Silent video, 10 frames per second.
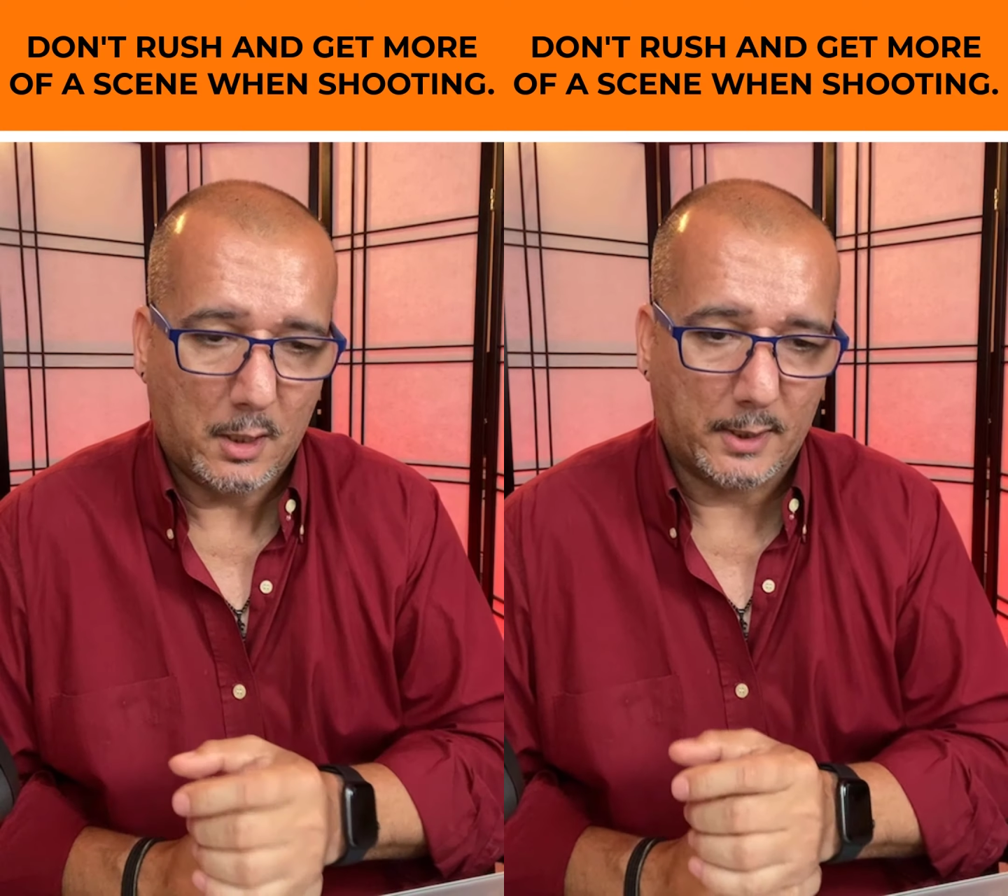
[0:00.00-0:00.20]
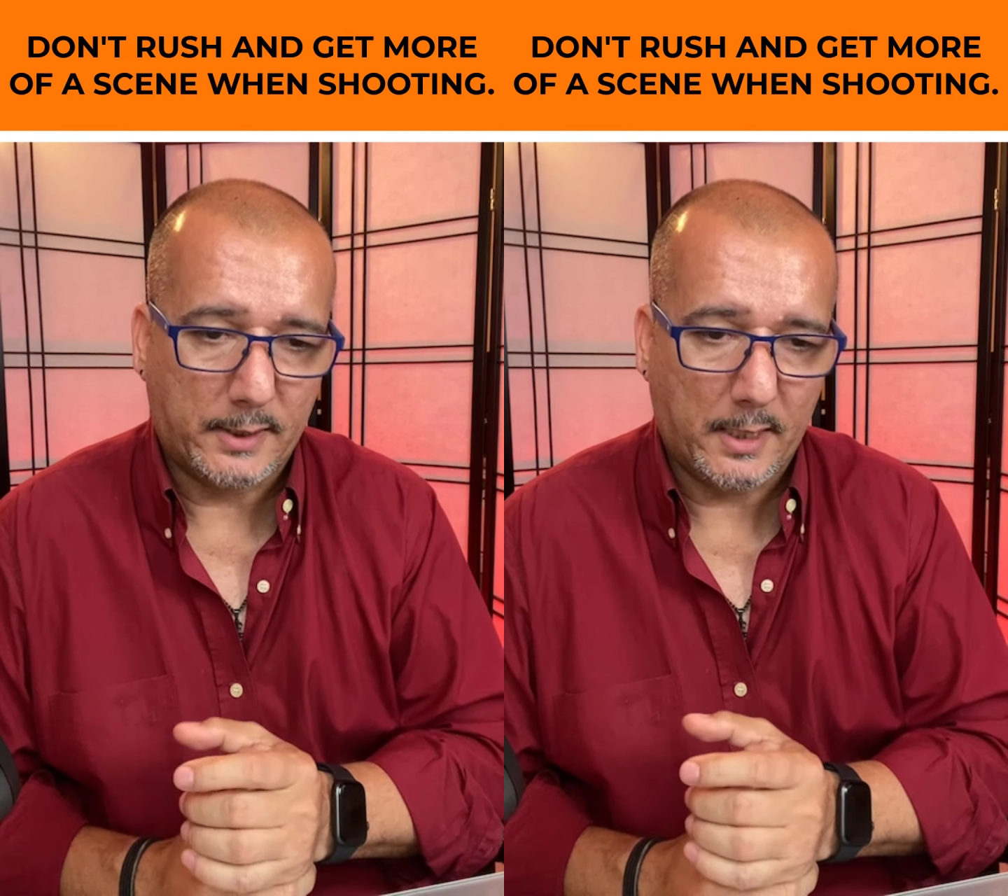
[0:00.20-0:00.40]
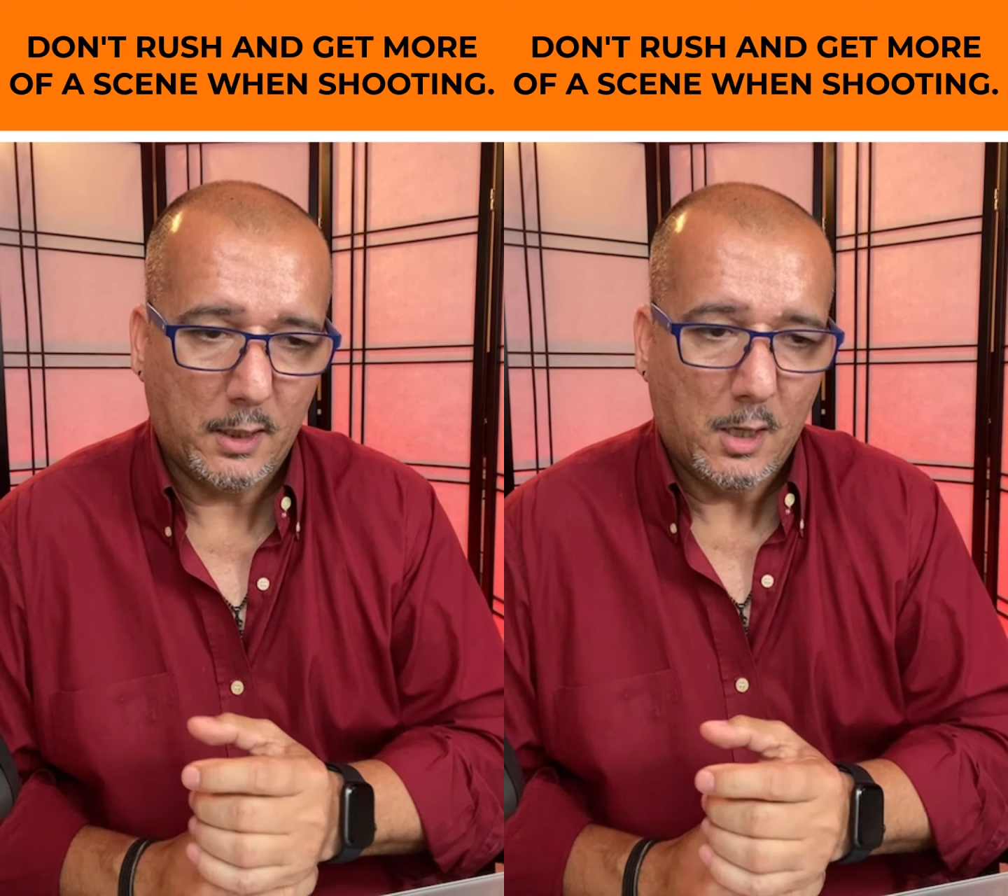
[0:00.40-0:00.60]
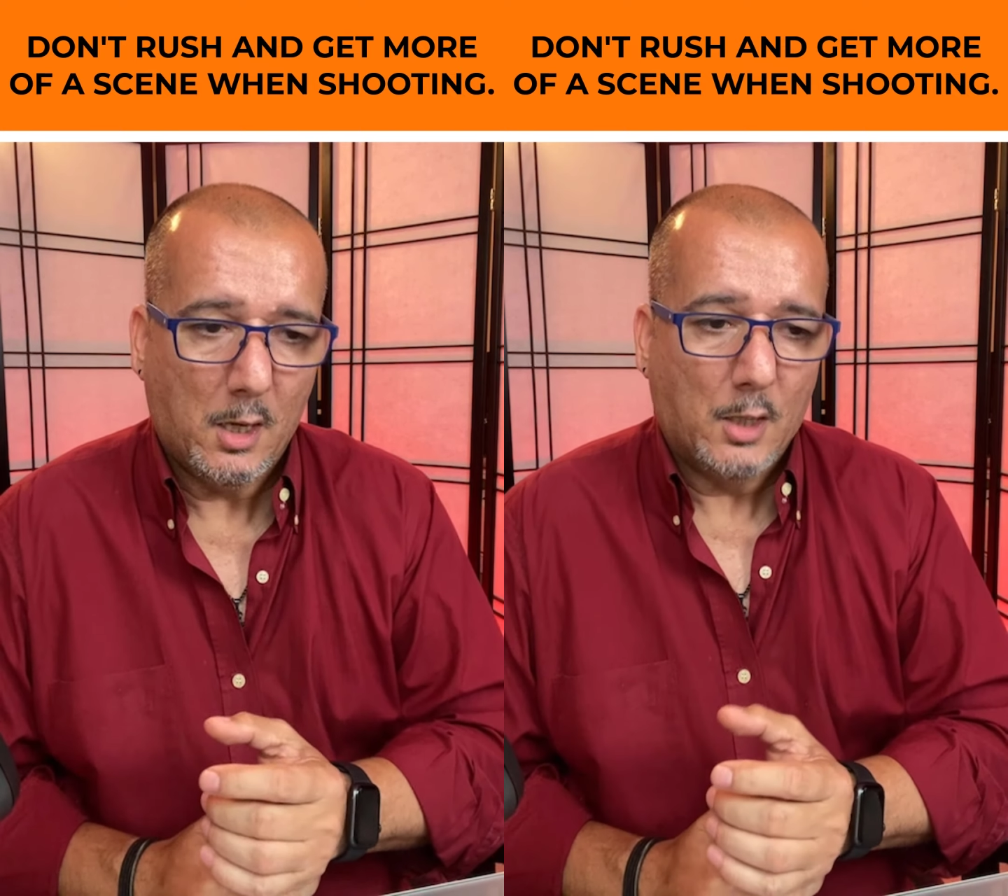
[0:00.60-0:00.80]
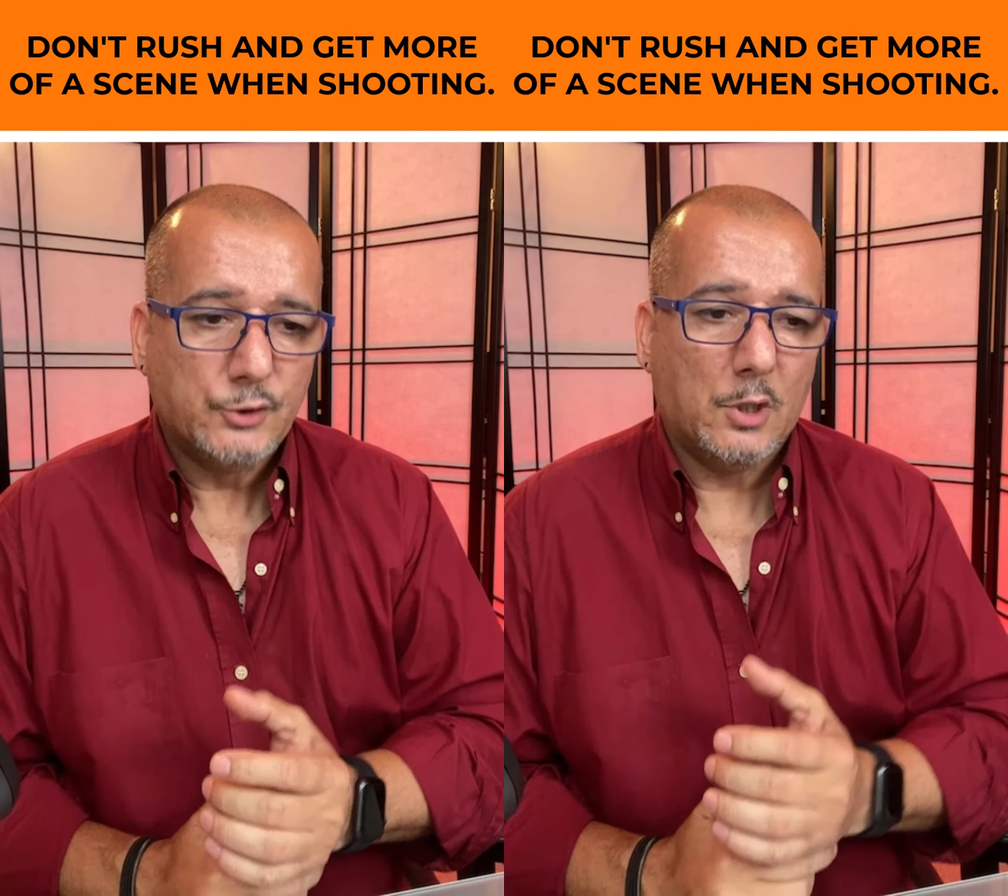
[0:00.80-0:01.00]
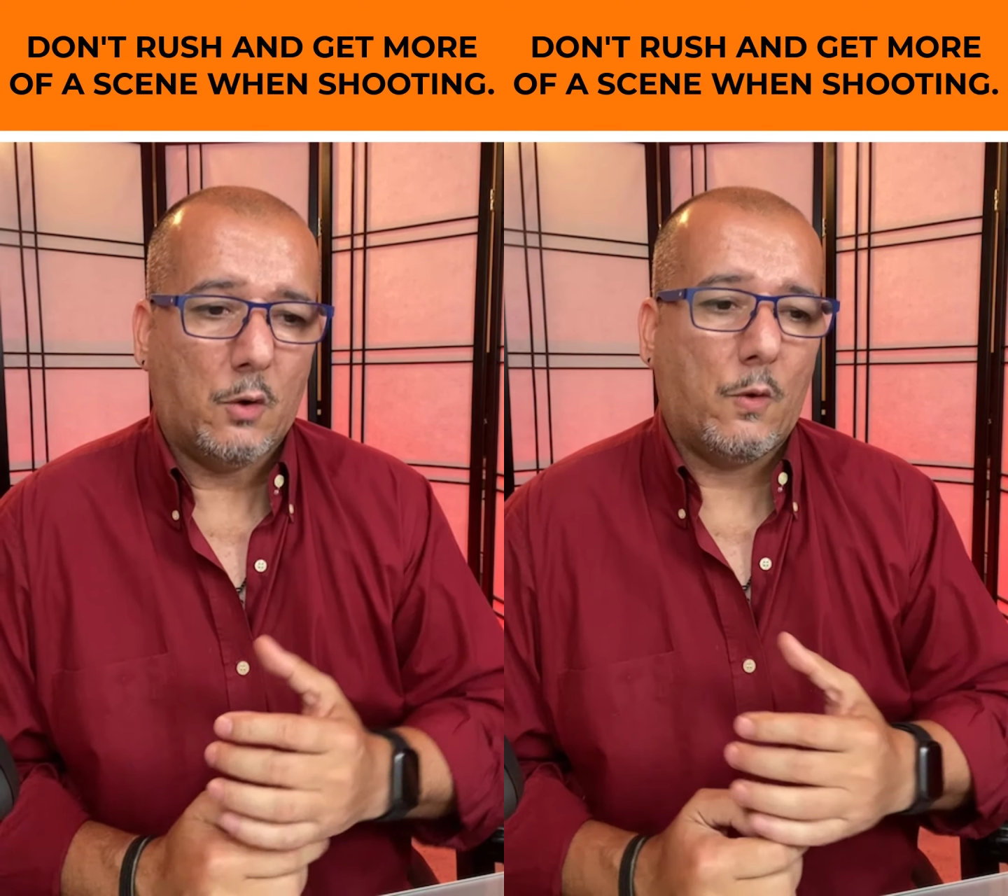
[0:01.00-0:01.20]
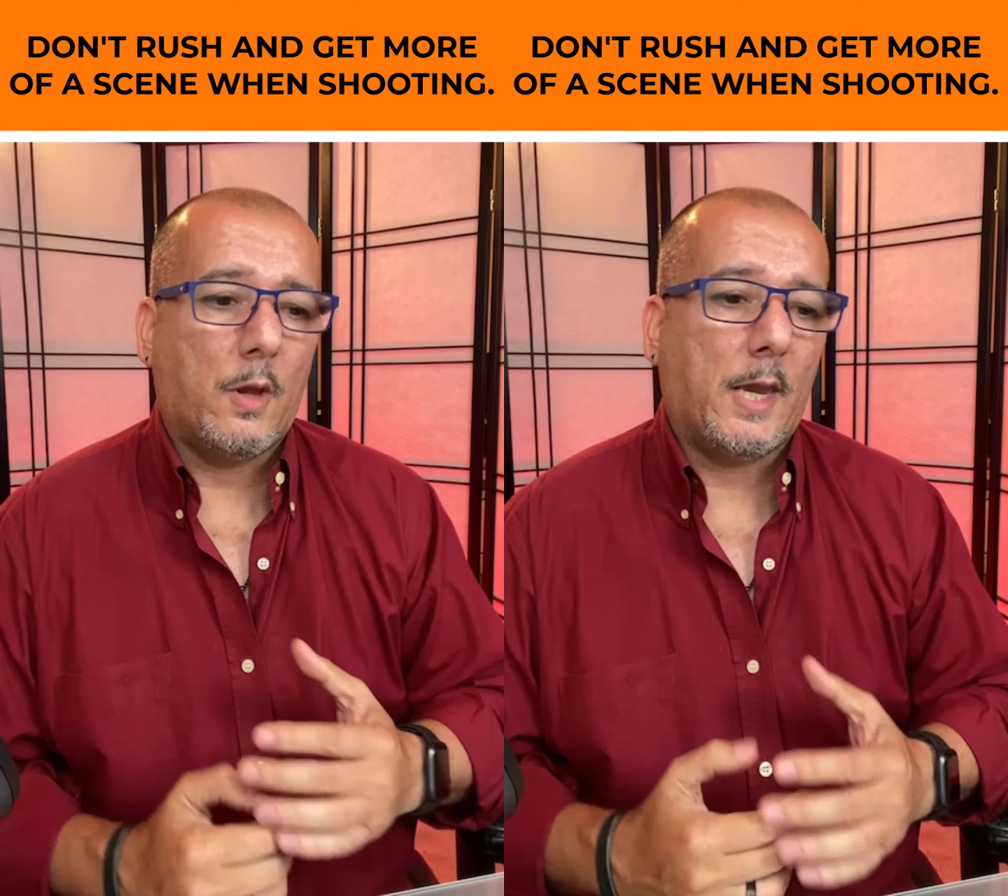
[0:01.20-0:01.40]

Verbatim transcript: Okay, so